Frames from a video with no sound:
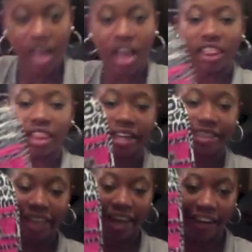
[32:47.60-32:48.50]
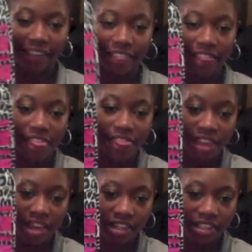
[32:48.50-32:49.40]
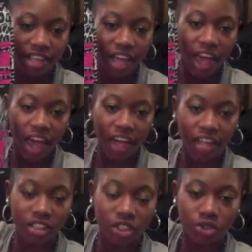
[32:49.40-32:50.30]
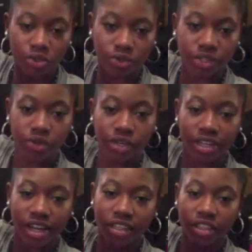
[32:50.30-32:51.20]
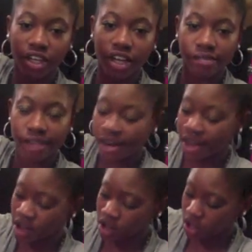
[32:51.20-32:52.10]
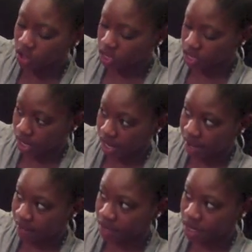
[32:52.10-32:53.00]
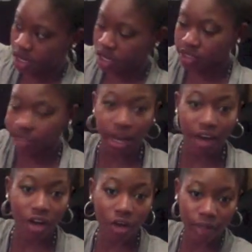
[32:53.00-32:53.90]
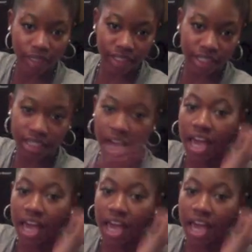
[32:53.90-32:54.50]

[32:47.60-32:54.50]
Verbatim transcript: Last I have this. It is a jewelry organizer and right now only thing I have in here since I have all my studs